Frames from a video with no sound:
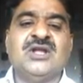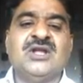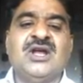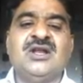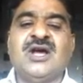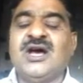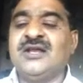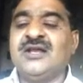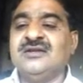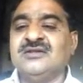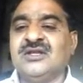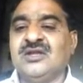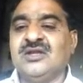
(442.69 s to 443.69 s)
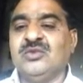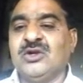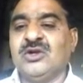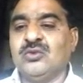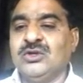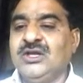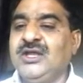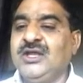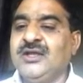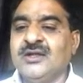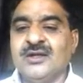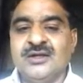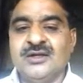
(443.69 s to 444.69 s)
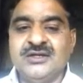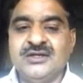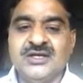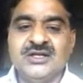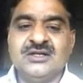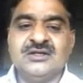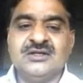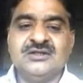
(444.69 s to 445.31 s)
and R is nothing but only L.